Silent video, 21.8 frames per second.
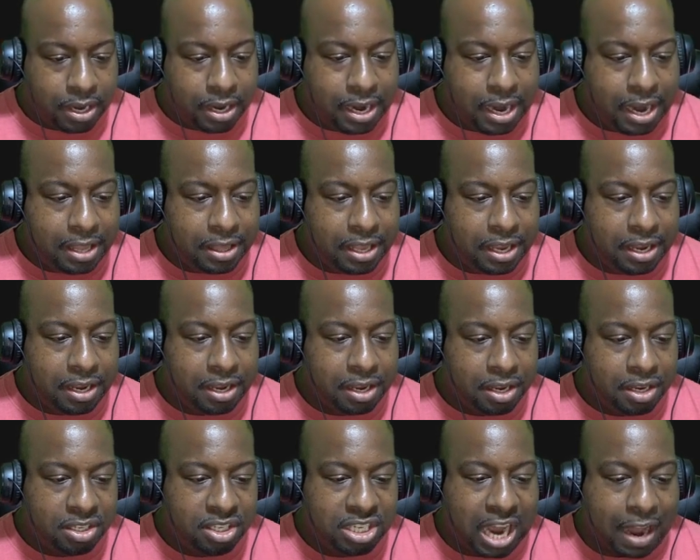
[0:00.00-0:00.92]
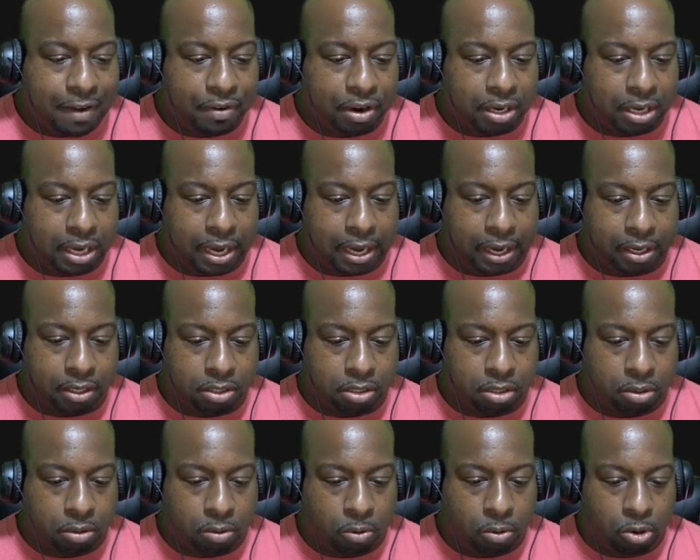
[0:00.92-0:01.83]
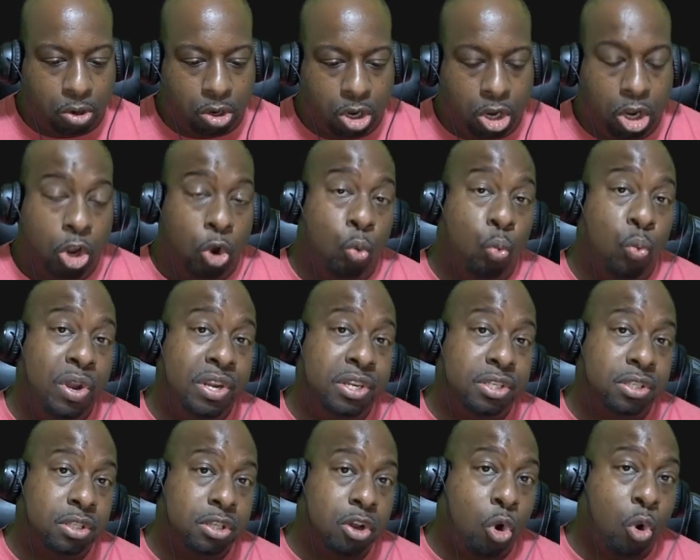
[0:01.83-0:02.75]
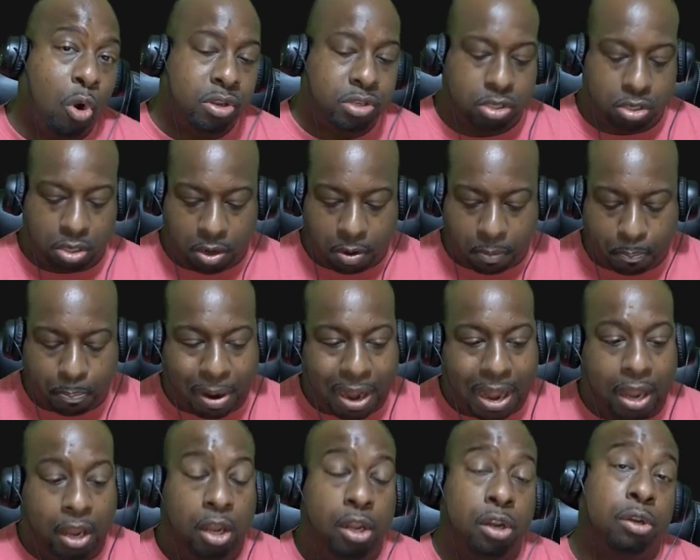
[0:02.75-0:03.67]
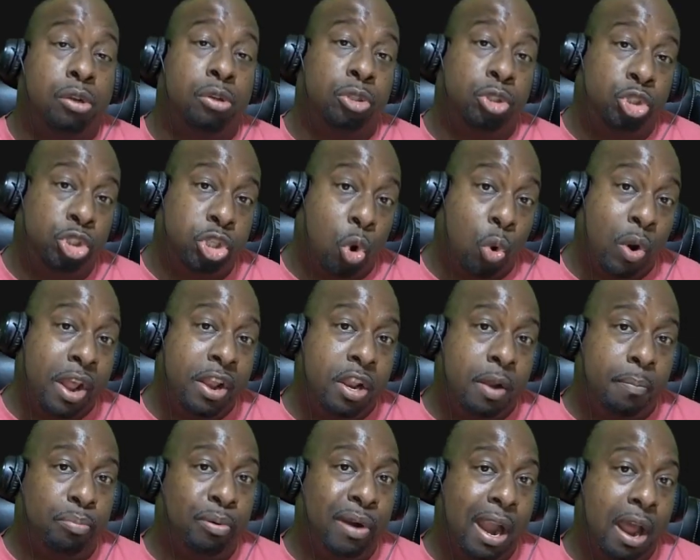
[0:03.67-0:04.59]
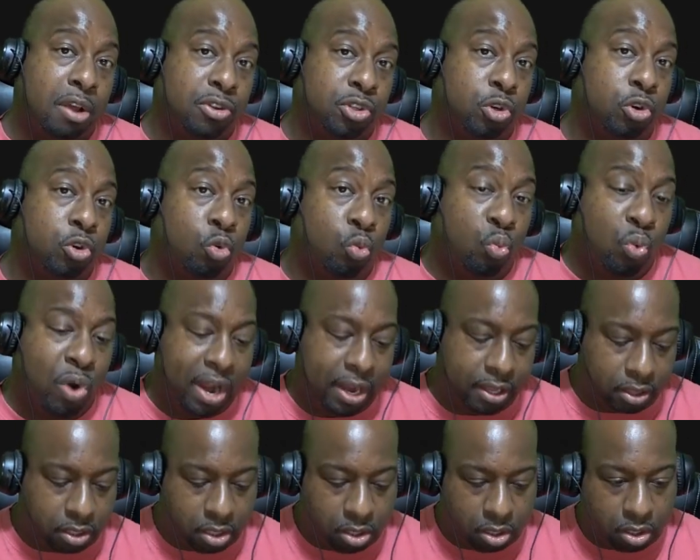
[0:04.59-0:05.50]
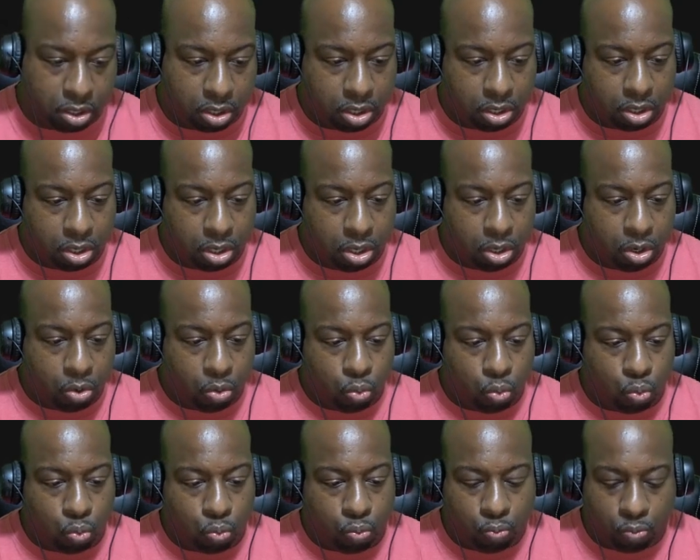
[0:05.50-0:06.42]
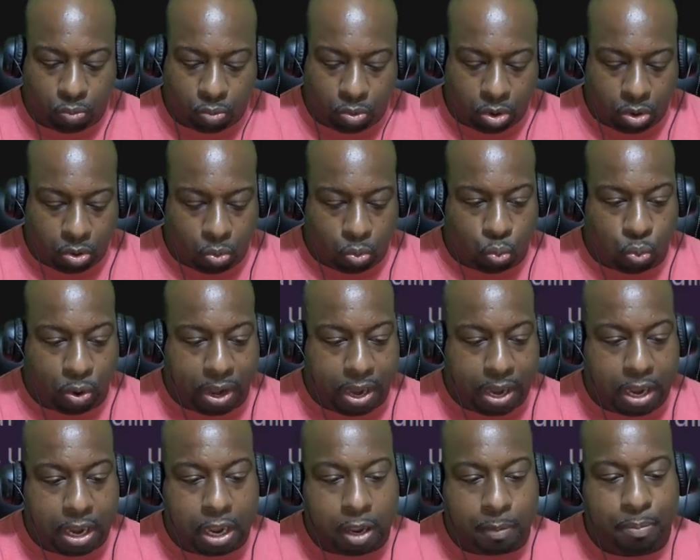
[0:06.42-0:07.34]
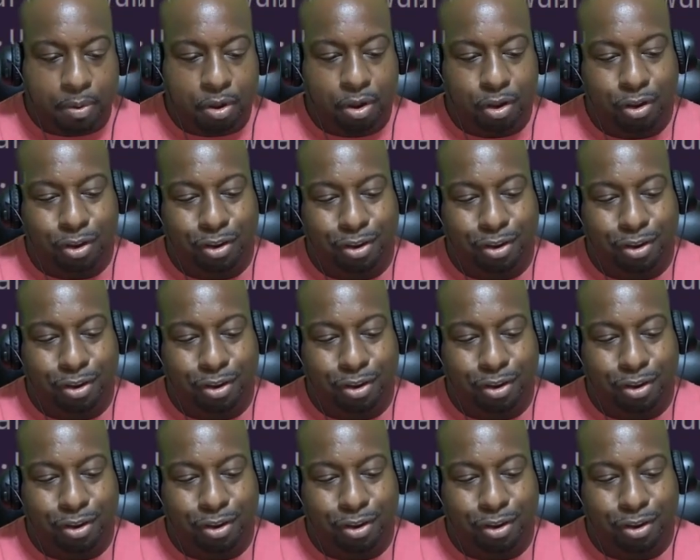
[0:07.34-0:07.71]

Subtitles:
In the Java class, we start by controlling the browser with WebDriver.